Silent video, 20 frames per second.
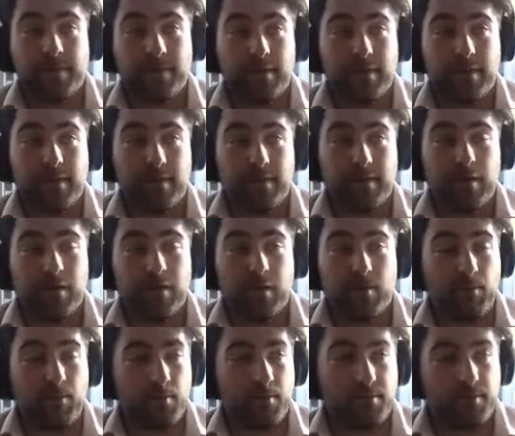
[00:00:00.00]
the aha
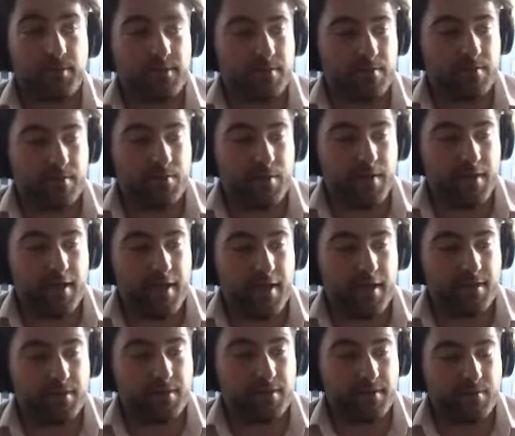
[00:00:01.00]
moment we
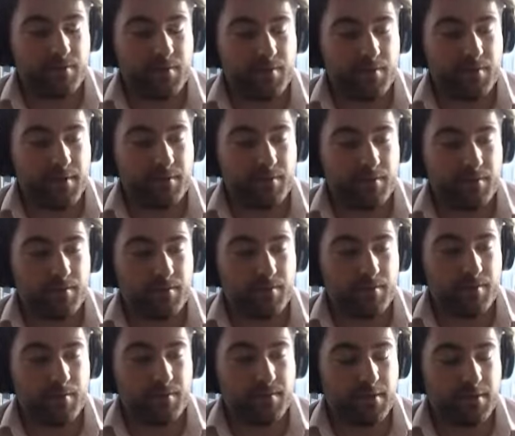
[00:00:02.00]
had when we
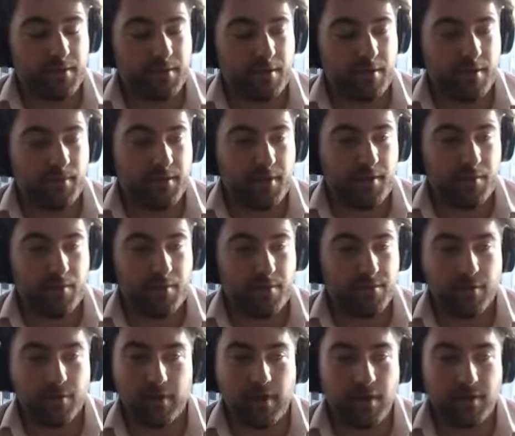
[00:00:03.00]
when we started our company was
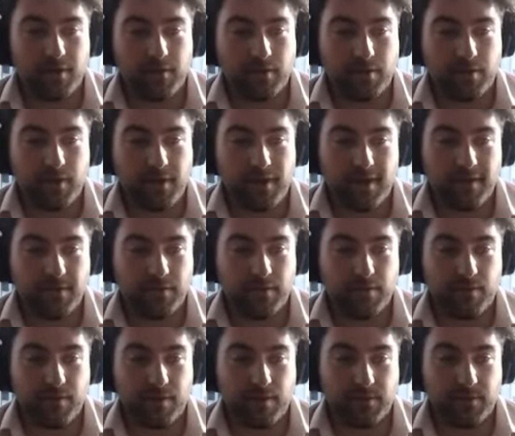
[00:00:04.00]
online. You're not a candidate
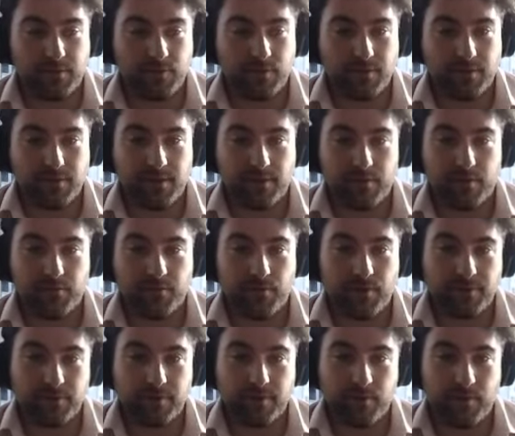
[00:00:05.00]
or a customer; you're just someone
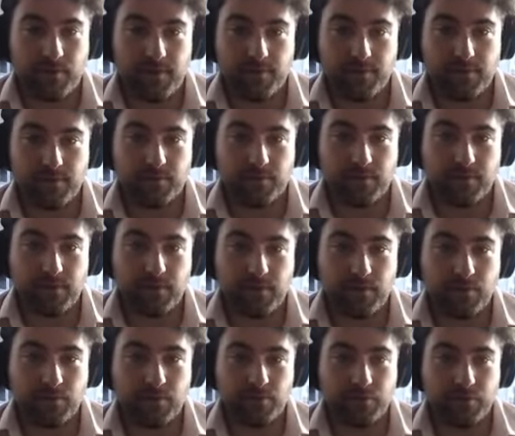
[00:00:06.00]
browsing the web.
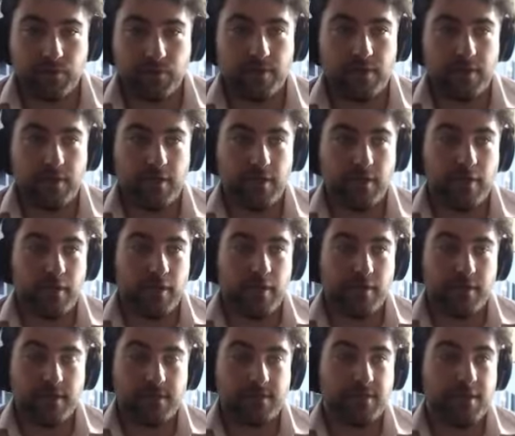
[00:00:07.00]
So surely
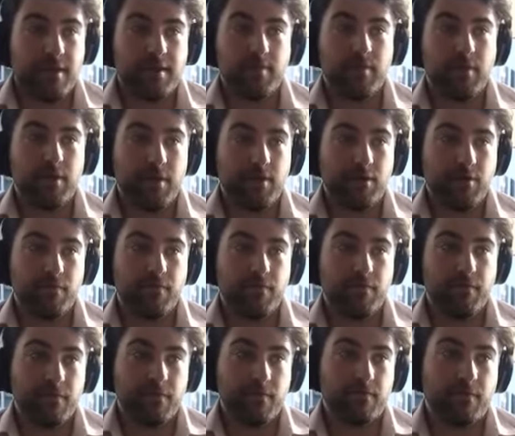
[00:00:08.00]
the same kind
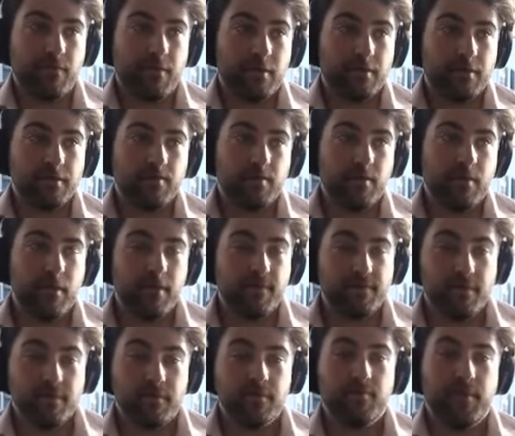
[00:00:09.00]
of kind of customer
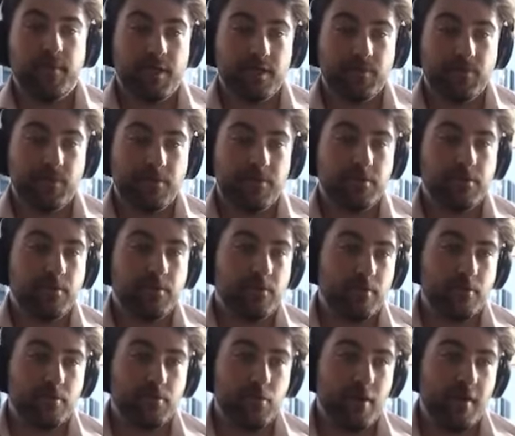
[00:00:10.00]
lifecycle management. So
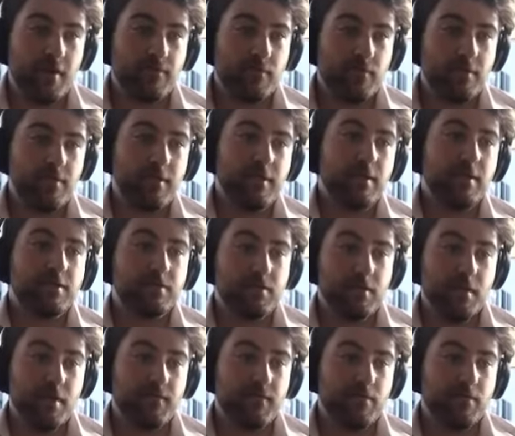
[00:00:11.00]
you have your leads, you
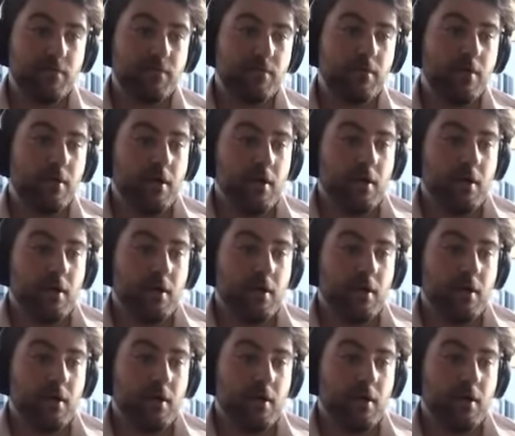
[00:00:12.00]
have your